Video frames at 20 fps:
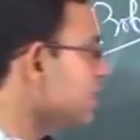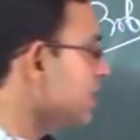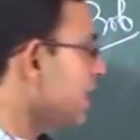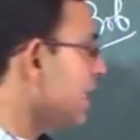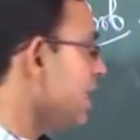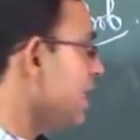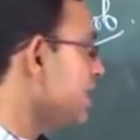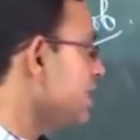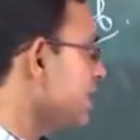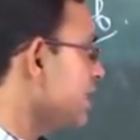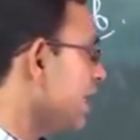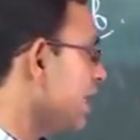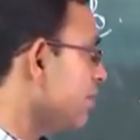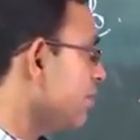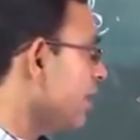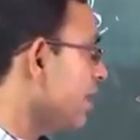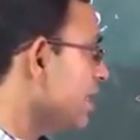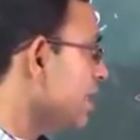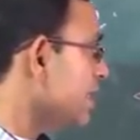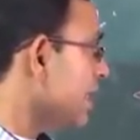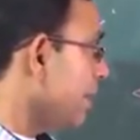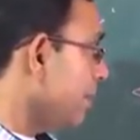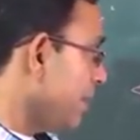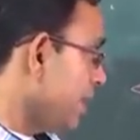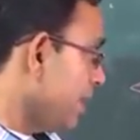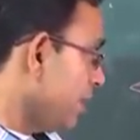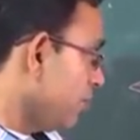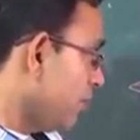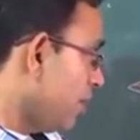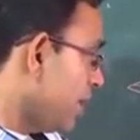steady state what is
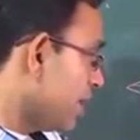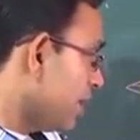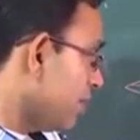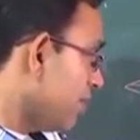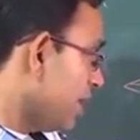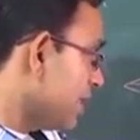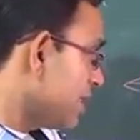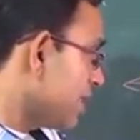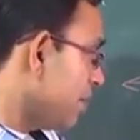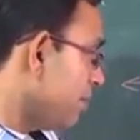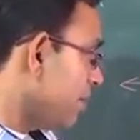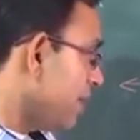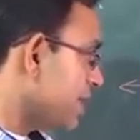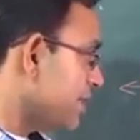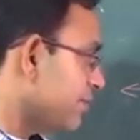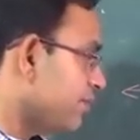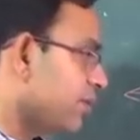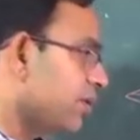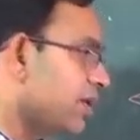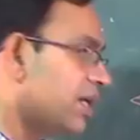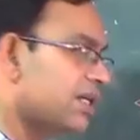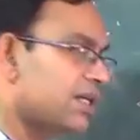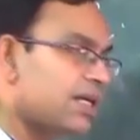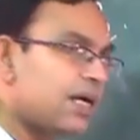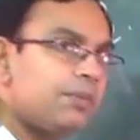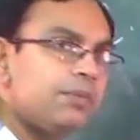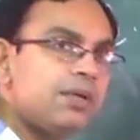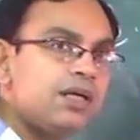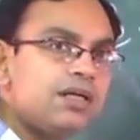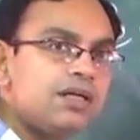happening, whatever is the mass flow rate
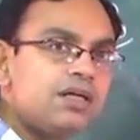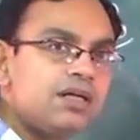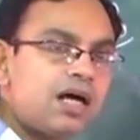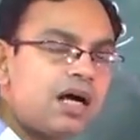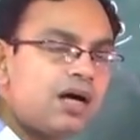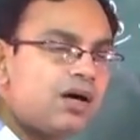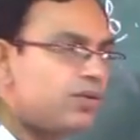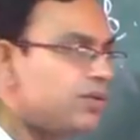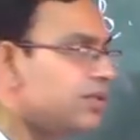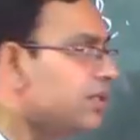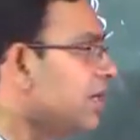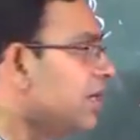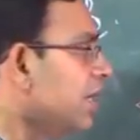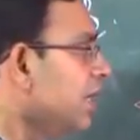coming down